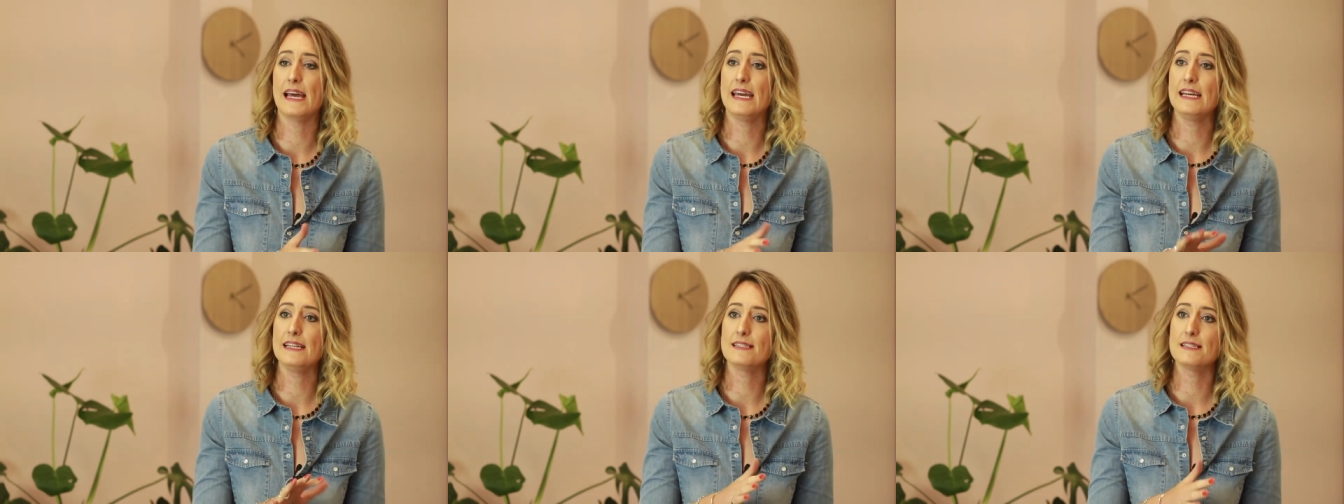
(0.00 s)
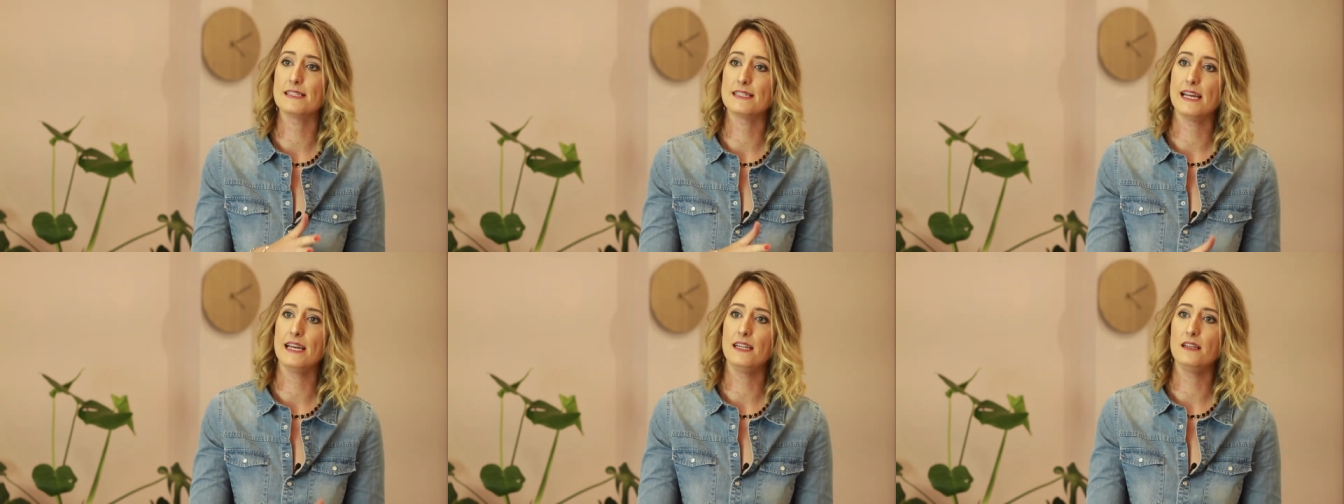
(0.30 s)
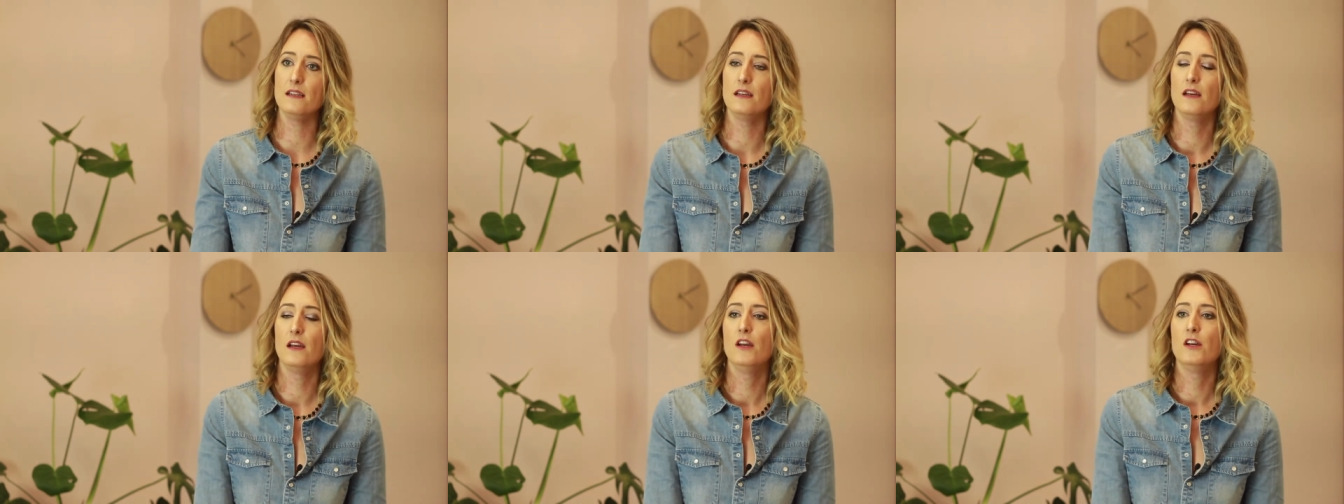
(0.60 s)
8 to
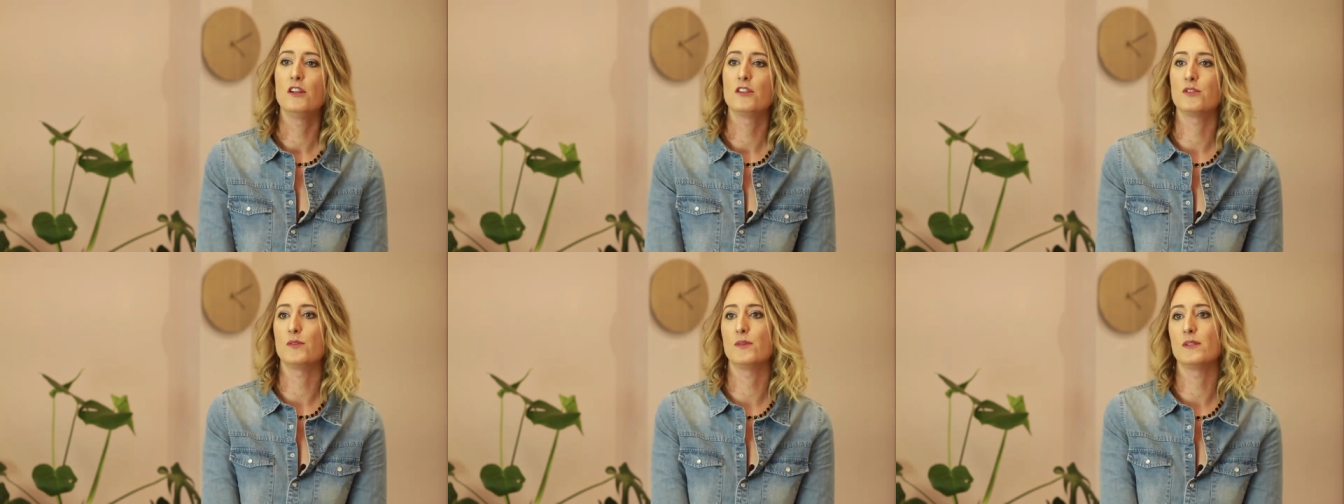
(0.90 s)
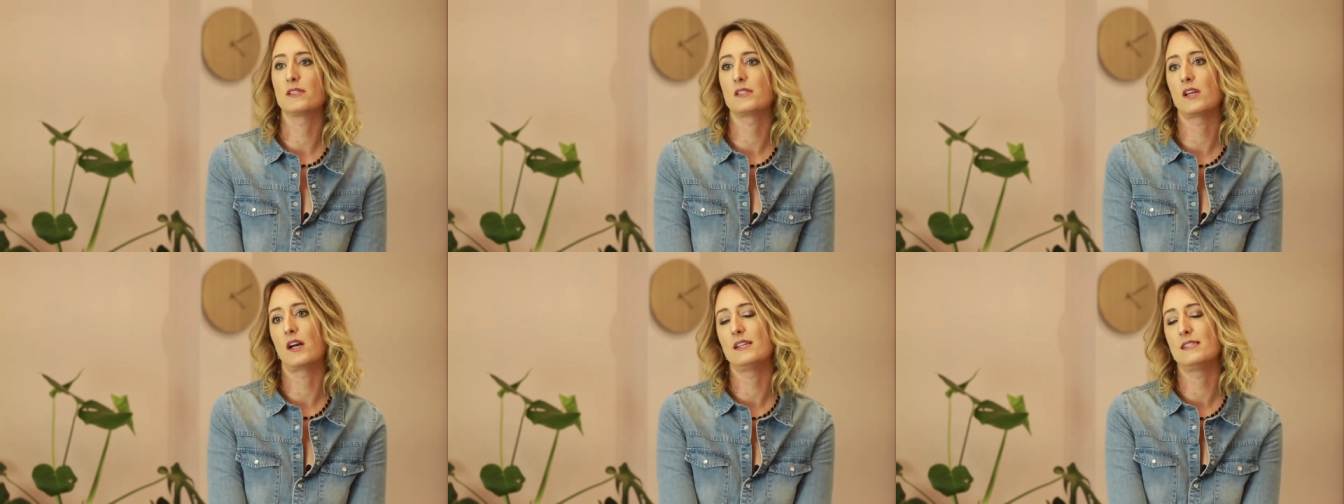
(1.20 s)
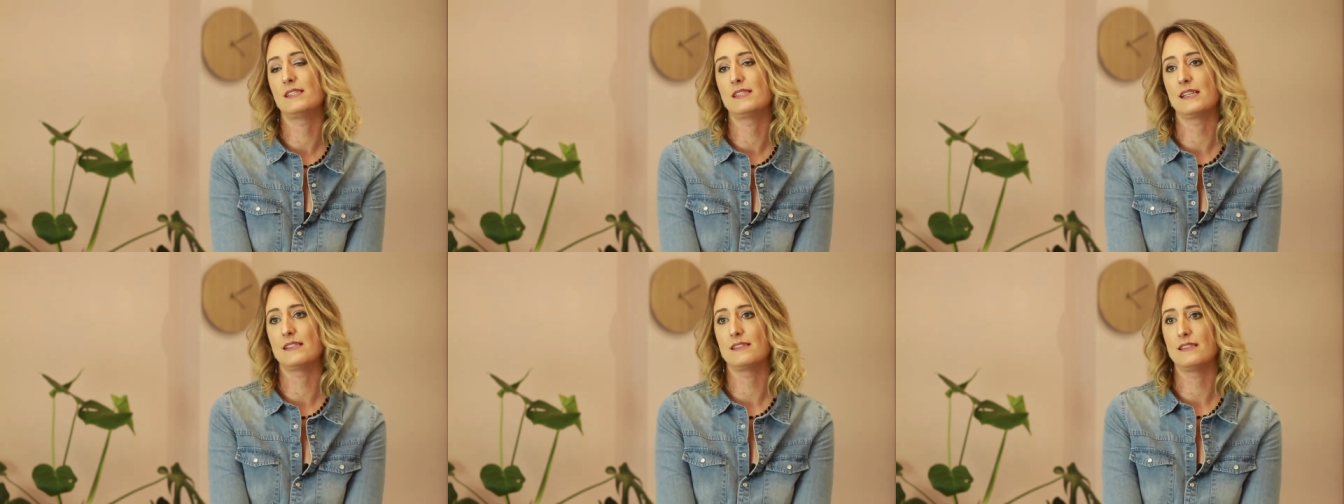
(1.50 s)
10 to a size
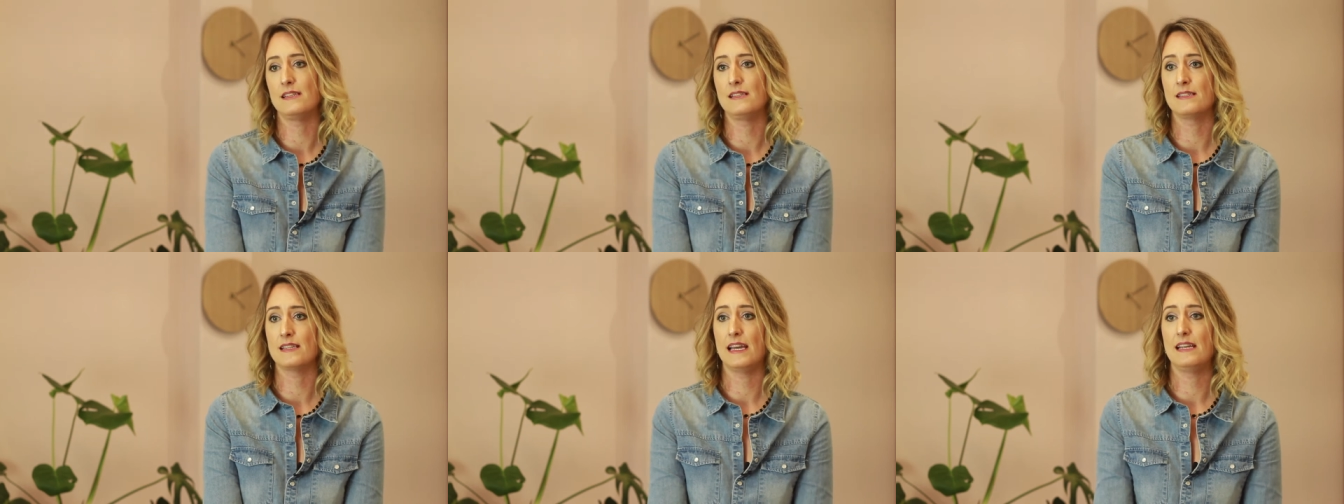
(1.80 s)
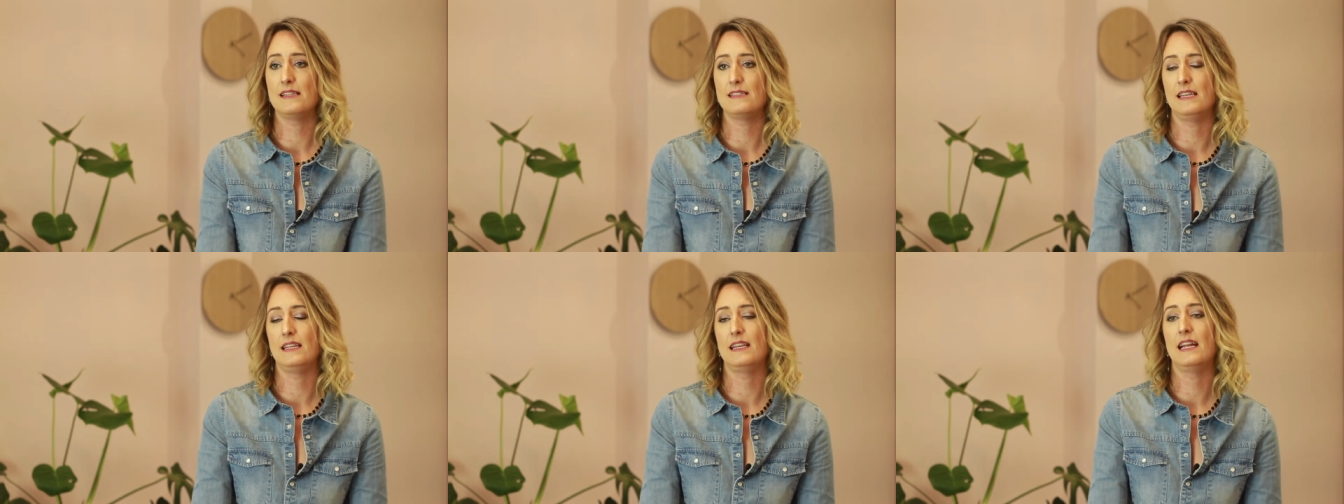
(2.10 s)
16 to 18.